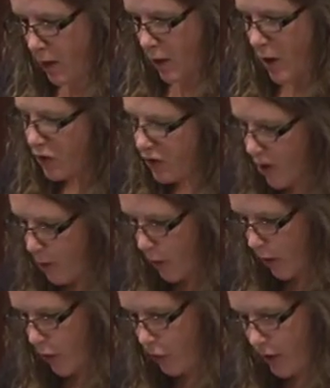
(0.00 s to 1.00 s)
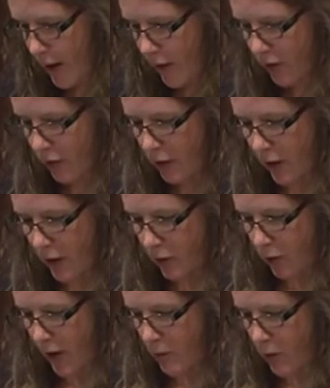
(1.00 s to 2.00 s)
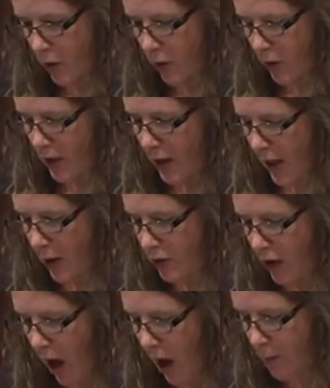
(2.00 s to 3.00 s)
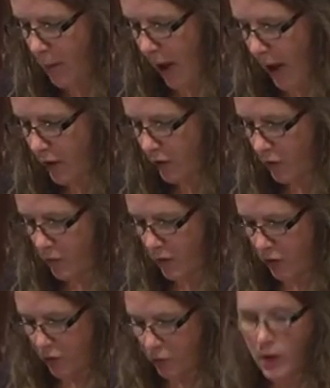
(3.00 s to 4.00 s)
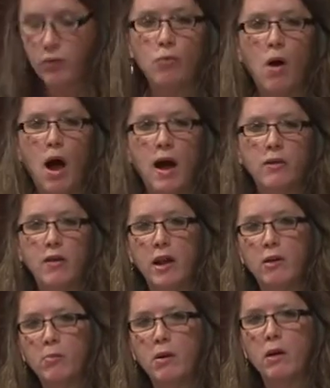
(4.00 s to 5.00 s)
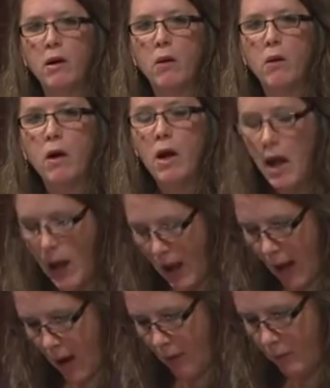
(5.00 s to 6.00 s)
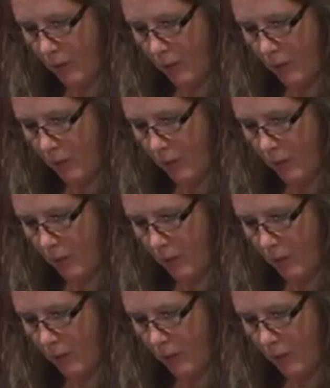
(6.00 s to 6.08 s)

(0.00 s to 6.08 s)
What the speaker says: Somewhere over yesterday's rainbow, the clouds compact of mysteries rise and billow, ample